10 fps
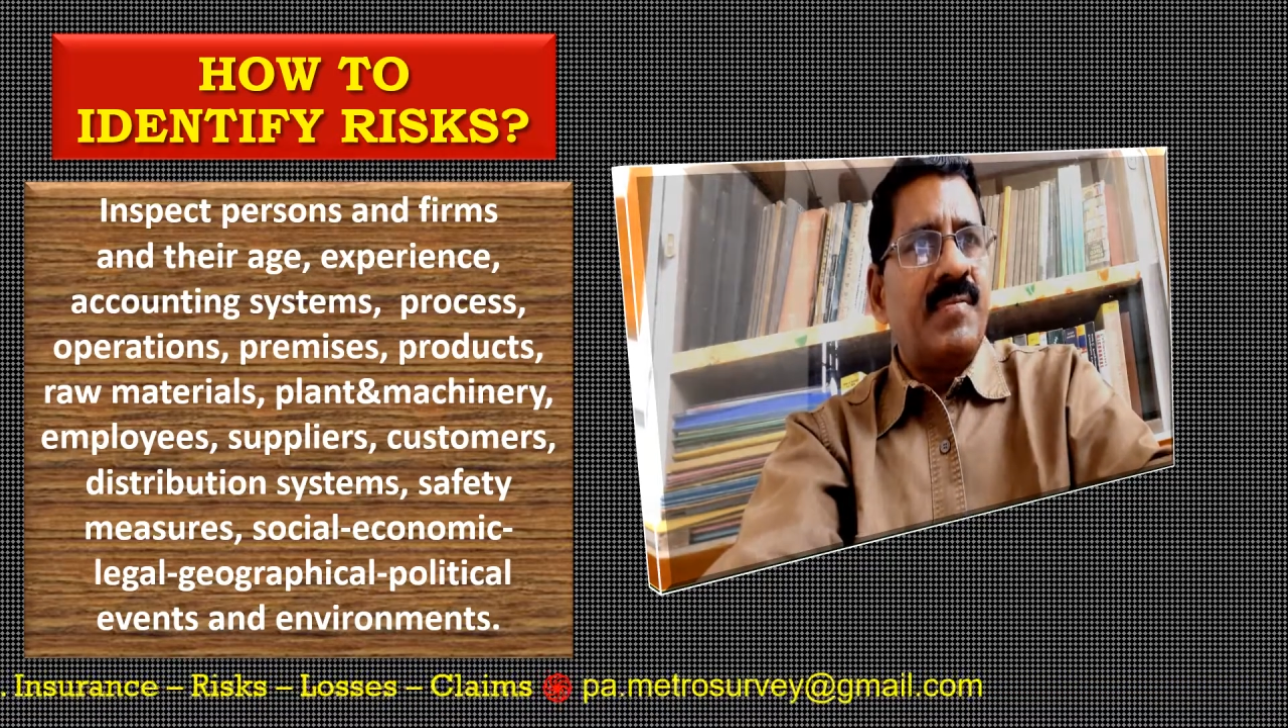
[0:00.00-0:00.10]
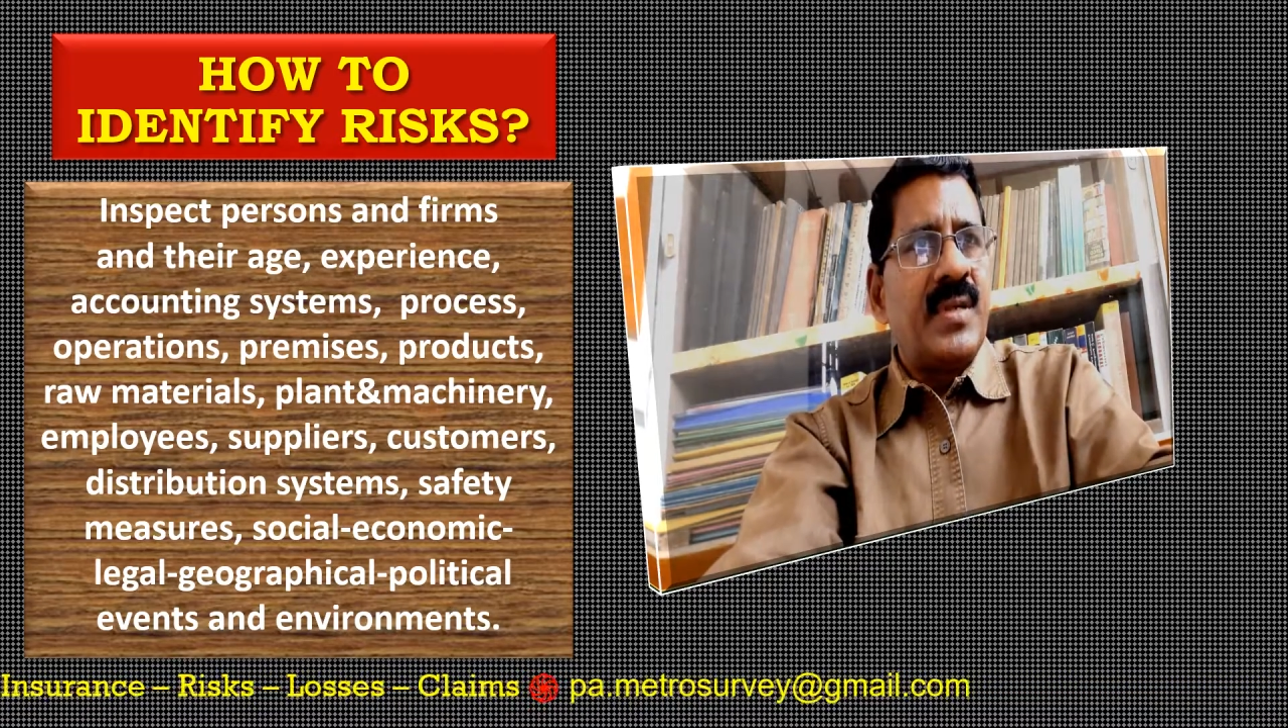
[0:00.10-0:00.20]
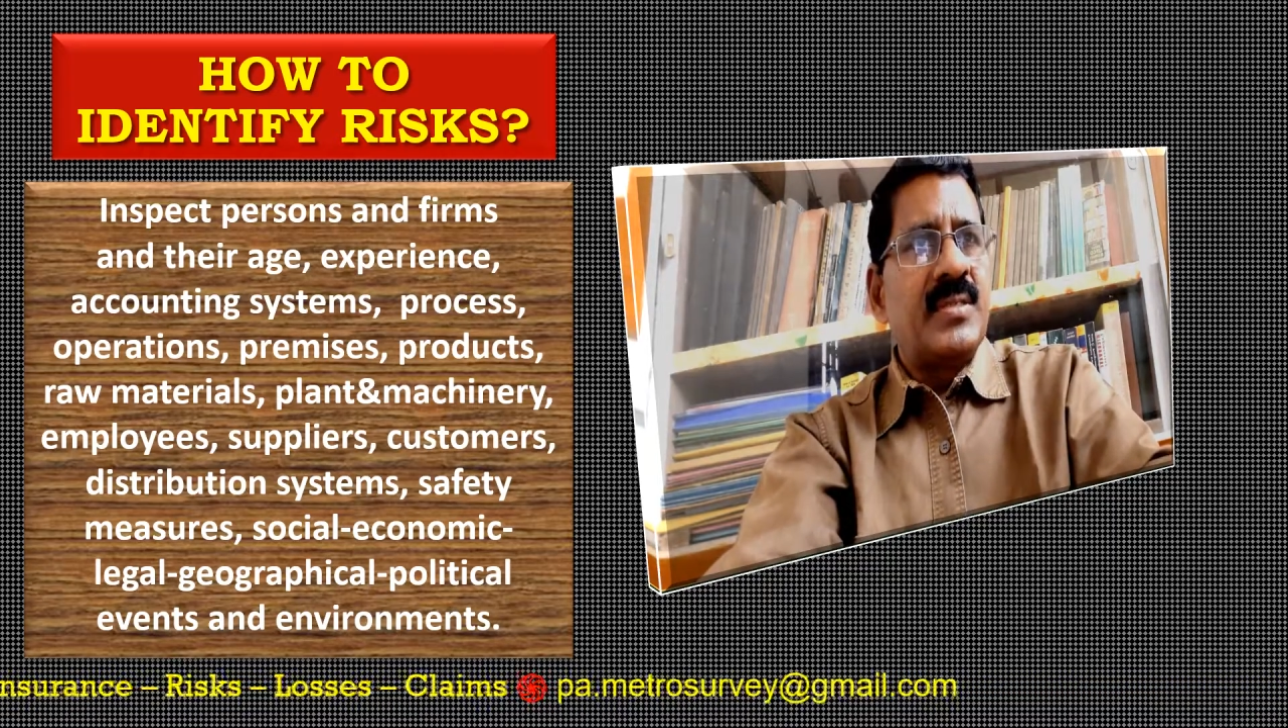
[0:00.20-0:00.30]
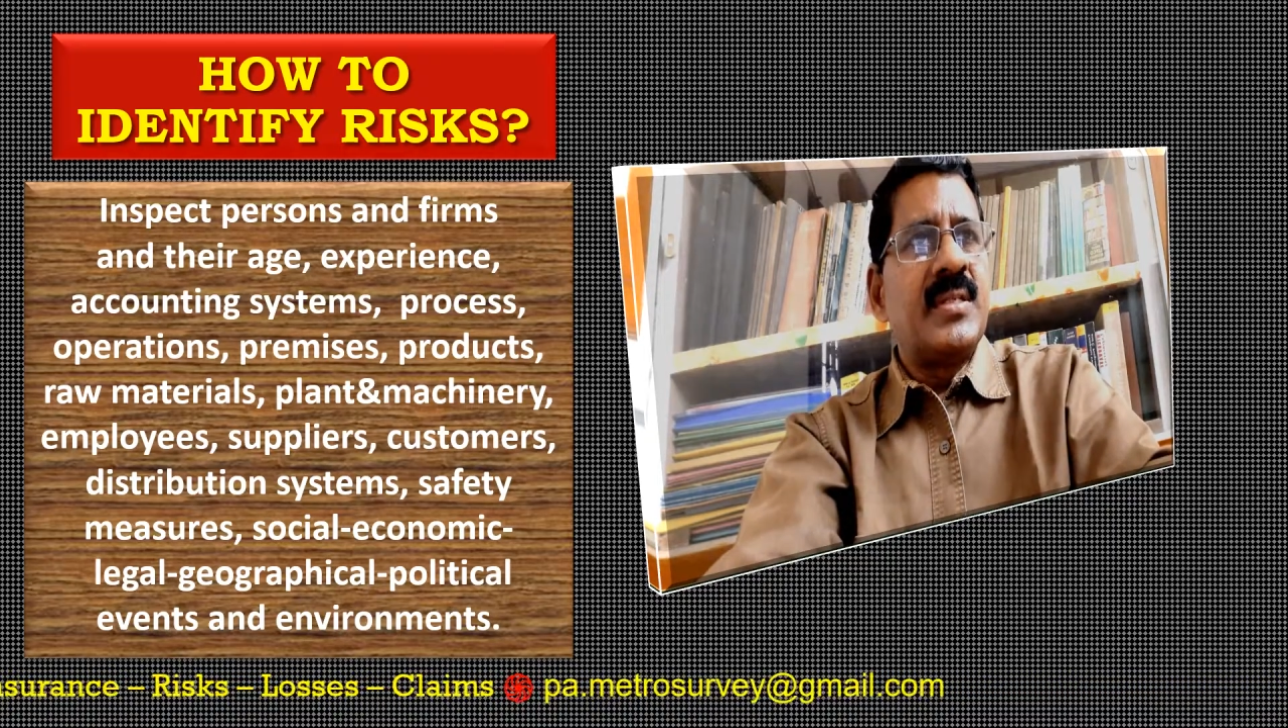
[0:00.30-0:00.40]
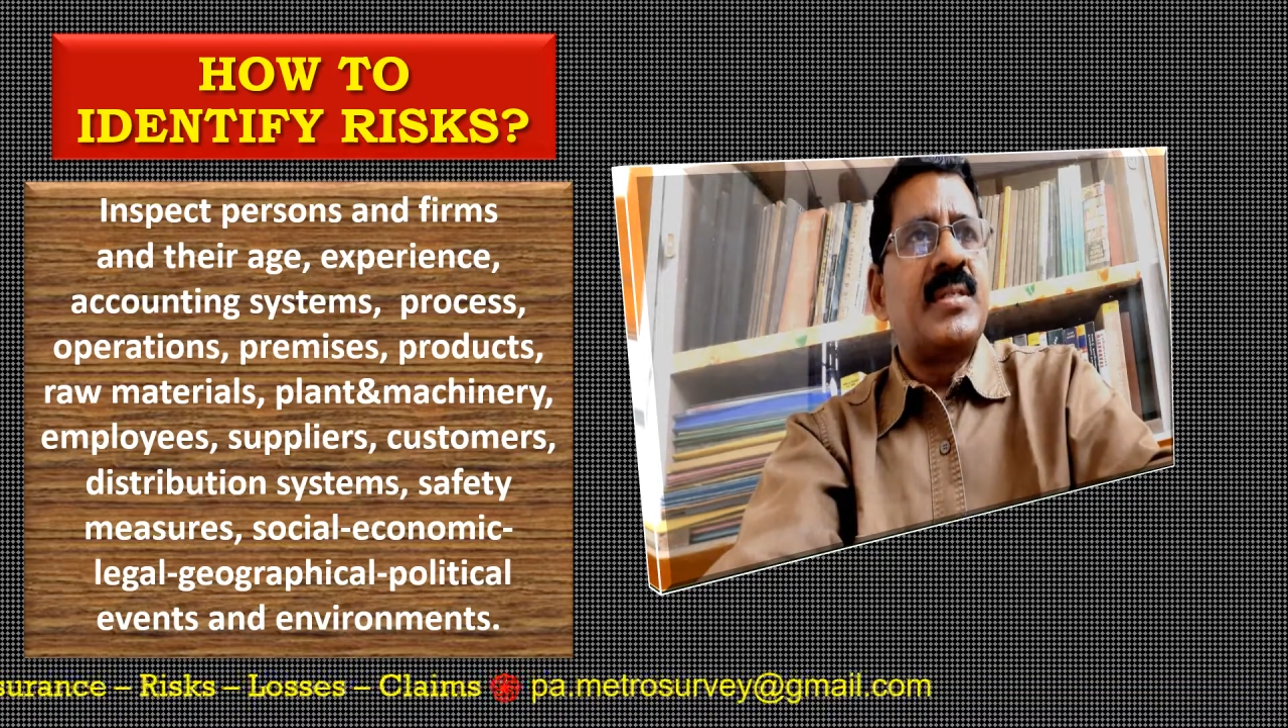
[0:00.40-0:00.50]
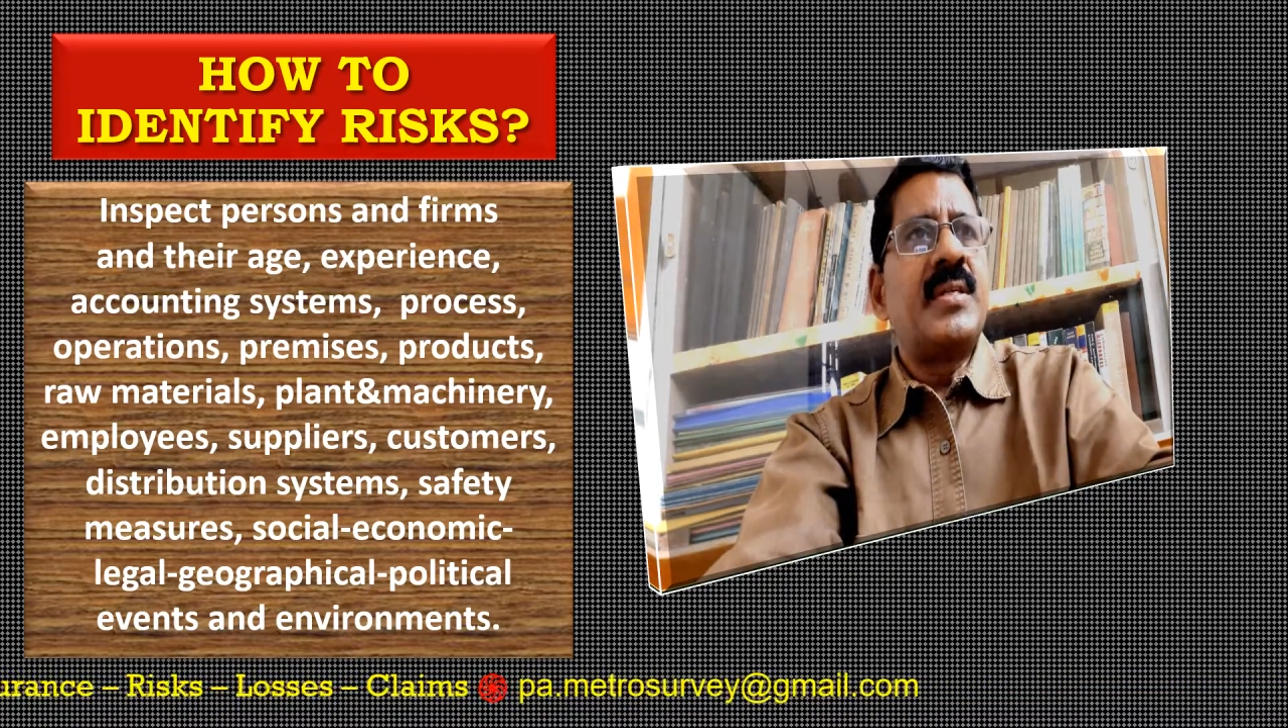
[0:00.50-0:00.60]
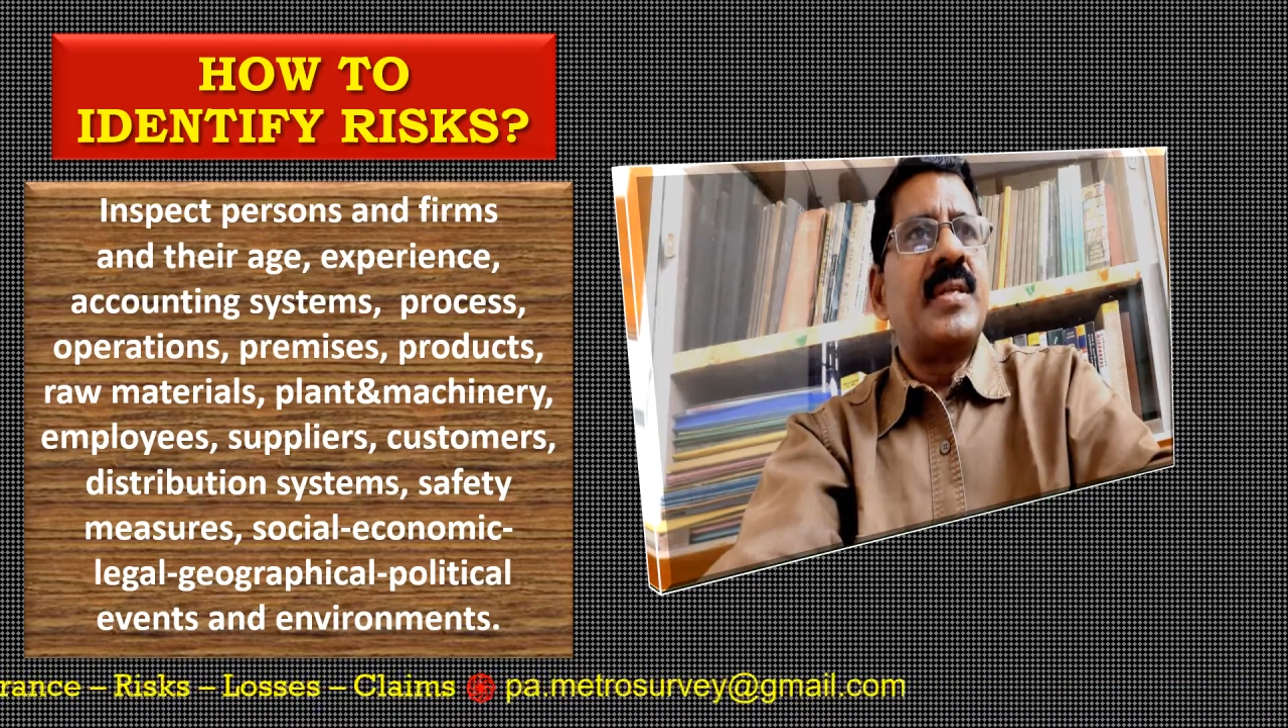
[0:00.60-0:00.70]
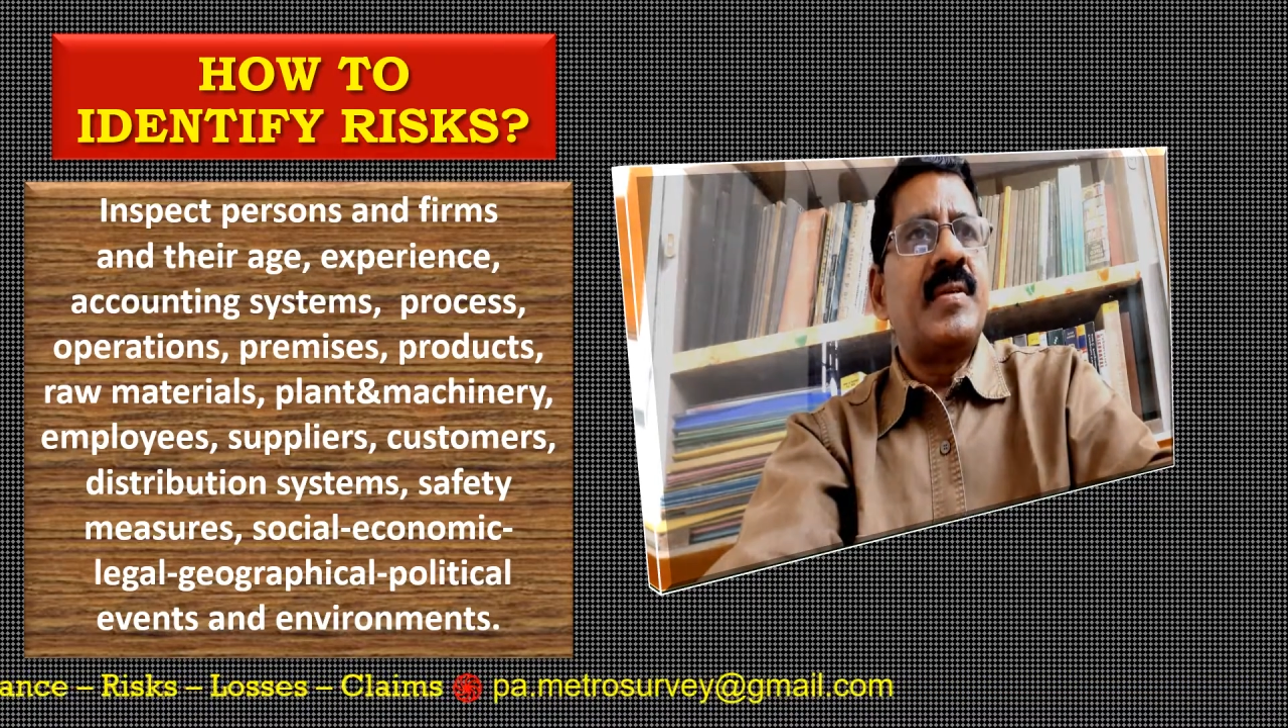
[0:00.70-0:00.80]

necessary